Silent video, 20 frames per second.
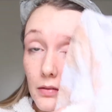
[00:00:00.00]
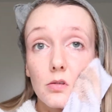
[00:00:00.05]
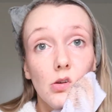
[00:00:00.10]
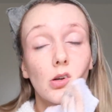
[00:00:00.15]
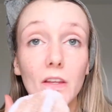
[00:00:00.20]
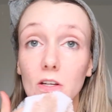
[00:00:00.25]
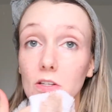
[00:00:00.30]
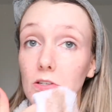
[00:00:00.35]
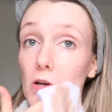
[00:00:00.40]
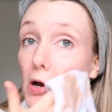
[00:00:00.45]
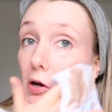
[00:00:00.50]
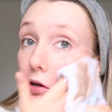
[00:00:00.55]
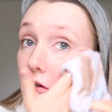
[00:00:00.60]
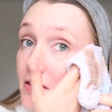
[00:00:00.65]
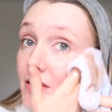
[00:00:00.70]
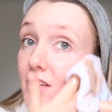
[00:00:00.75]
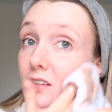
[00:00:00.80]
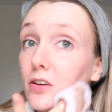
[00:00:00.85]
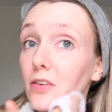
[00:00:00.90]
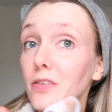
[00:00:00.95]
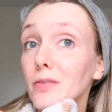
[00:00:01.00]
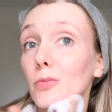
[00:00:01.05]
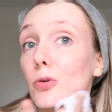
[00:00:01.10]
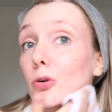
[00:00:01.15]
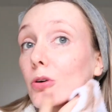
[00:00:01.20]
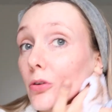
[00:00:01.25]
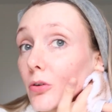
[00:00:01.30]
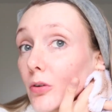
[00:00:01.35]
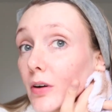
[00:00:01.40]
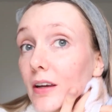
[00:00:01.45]
There's honestly nothing
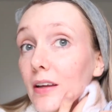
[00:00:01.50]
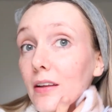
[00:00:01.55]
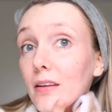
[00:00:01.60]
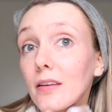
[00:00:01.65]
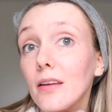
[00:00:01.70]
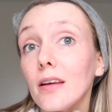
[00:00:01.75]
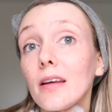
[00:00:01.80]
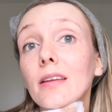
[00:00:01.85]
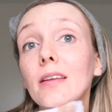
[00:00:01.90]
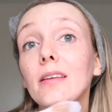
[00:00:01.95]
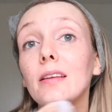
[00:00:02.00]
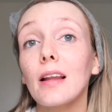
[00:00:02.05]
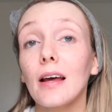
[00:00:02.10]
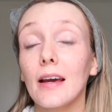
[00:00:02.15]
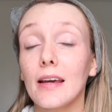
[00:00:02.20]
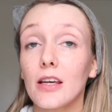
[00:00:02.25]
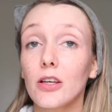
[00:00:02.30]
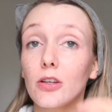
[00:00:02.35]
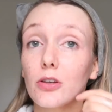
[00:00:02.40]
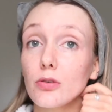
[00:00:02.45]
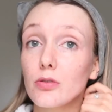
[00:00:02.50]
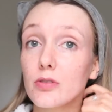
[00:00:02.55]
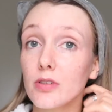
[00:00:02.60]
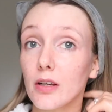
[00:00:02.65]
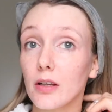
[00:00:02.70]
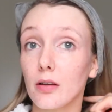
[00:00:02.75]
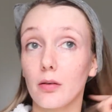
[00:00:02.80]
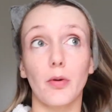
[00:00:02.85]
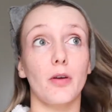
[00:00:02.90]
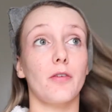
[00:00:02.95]
more annoying like
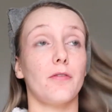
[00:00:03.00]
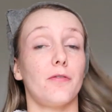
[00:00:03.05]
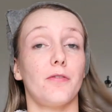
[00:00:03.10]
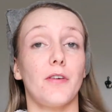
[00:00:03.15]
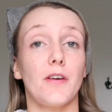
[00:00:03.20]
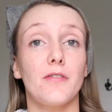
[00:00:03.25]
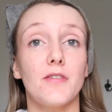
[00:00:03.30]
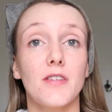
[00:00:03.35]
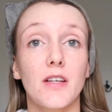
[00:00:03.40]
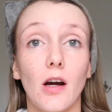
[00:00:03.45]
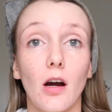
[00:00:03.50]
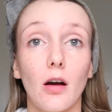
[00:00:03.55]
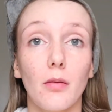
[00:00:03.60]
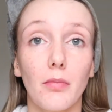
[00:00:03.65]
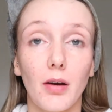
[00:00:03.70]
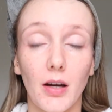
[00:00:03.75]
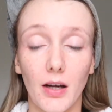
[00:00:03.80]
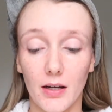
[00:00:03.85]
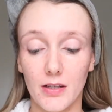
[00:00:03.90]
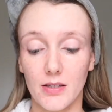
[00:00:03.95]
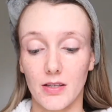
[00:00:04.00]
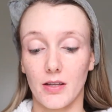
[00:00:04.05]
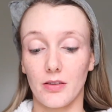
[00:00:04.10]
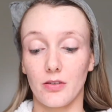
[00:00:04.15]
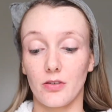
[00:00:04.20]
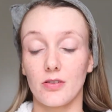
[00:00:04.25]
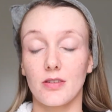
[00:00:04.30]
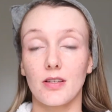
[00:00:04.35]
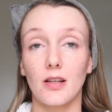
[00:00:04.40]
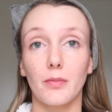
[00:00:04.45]
using about 50 cotton pads and
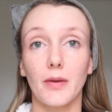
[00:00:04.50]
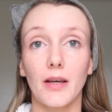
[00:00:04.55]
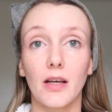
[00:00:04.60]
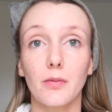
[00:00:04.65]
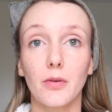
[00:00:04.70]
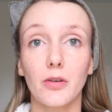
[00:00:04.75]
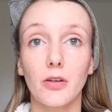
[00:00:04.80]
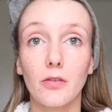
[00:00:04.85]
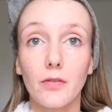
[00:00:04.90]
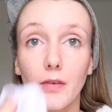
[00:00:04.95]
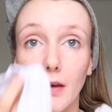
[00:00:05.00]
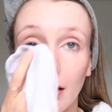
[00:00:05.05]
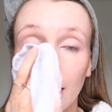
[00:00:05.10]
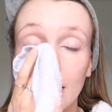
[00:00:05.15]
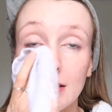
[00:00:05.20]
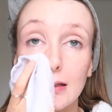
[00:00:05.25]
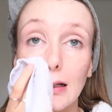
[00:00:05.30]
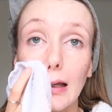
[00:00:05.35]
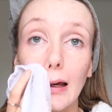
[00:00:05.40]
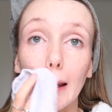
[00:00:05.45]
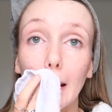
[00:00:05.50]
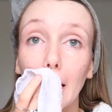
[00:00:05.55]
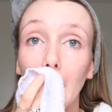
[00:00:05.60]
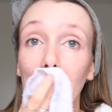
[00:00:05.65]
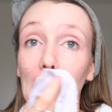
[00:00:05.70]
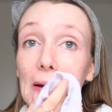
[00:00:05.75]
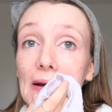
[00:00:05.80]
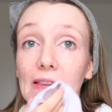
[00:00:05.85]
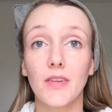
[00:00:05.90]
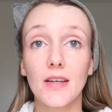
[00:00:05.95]
there's still makeup on your face.
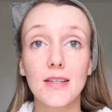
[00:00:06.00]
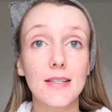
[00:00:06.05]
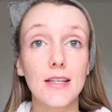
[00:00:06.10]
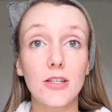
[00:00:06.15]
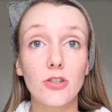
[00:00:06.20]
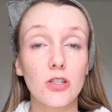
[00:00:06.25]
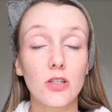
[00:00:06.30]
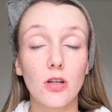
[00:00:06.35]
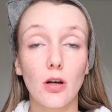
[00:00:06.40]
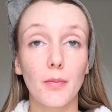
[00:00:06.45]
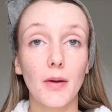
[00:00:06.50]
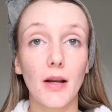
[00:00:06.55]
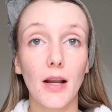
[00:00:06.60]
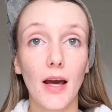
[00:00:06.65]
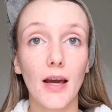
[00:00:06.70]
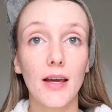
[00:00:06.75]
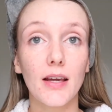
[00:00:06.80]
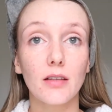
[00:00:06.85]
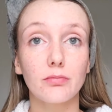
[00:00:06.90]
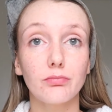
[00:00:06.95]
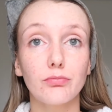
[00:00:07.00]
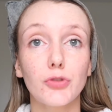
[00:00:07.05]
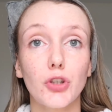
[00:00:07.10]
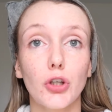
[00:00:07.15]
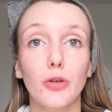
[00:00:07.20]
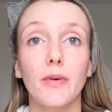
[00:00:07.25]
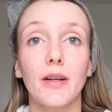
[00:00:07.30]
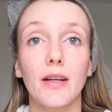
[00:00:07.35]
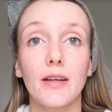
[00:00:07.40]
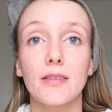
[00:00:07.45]
Like, this literally took me like
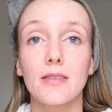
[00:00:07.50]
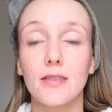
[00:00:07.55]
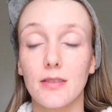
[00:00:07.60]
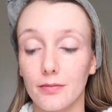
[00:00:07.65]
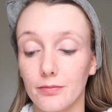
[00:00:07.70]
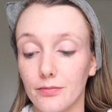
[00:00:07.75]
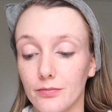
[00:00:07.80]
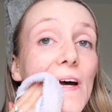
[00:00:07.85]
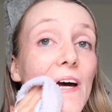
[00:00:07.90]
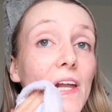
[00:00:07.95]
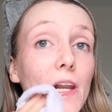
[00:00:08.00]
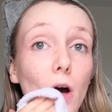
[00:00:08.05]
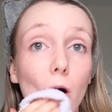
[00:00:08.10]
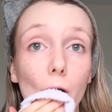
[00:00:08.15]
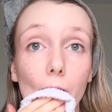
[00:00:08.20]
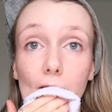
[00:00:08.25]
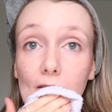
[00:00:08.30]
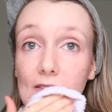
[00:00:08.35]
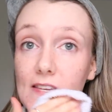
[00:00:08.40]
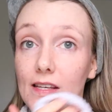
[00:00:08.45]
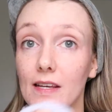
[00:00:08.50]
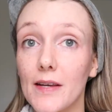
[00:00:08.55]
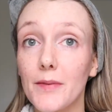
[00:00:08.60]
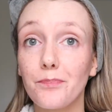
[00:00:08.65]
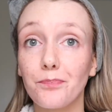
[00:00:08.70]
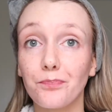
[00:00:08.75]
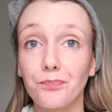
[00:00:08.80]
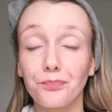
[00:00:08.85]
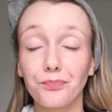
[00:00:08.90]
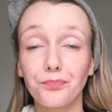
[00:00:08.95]
2 minutes. And
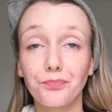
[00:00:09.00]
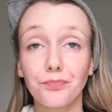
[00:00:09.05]
honestly,